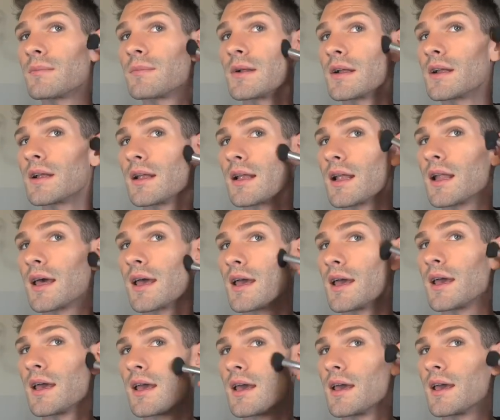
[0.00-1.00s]

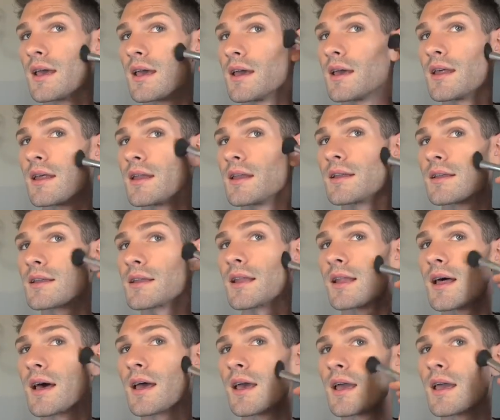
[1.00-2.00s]
blend
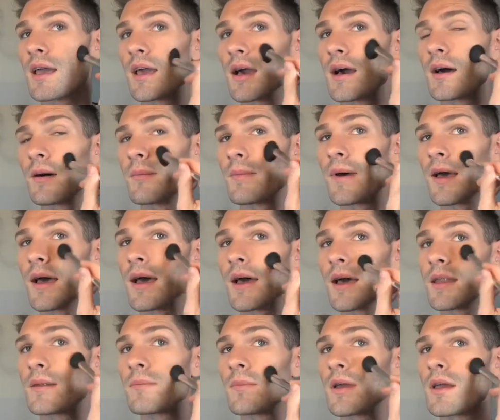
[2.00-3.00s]
like a
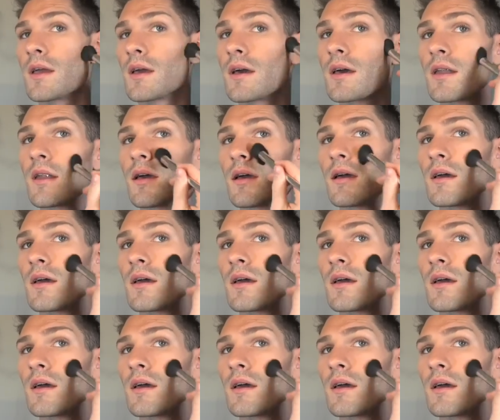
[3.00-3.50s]
madman.